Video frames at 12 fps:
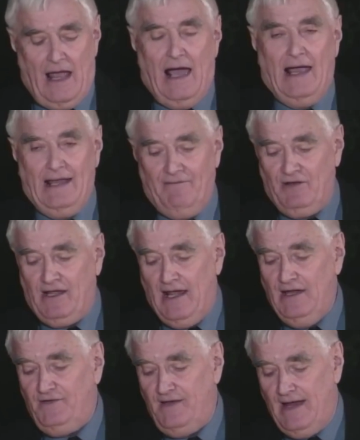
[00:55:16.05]
I have a
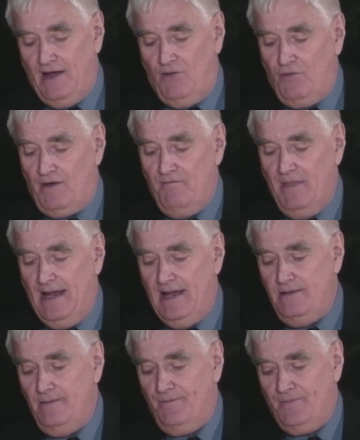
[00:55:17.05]
case now where a
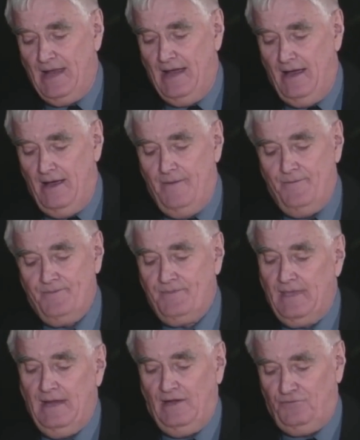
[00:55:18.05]
man
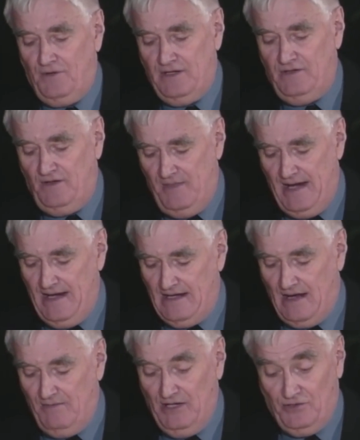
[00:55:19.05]
has written to me, and
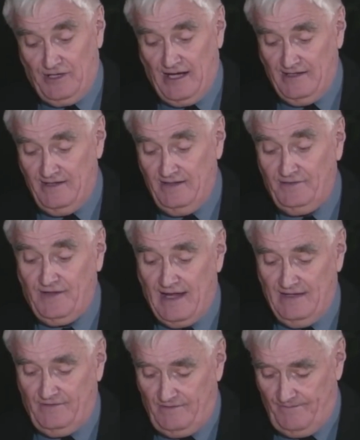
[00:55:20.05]
I'll be looking into this
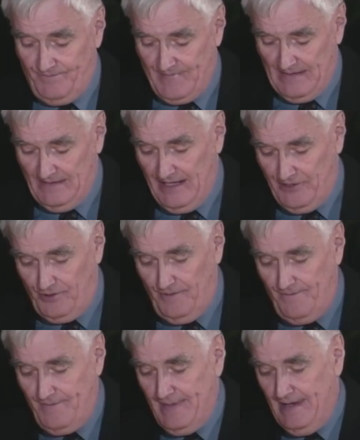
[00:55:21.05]
case later.